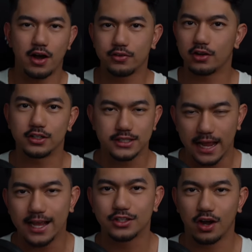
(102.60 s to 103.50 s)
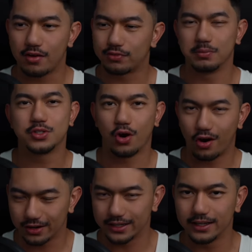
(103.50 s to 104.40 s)
$5 tank top from
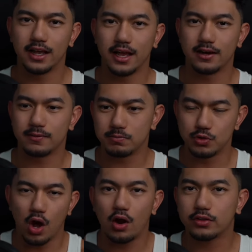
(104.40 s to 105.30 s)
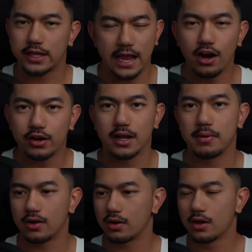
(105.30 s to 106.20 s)
Target and not caring
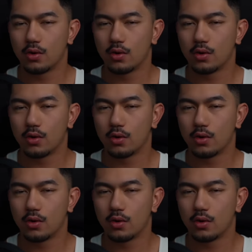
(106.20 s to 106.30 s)
about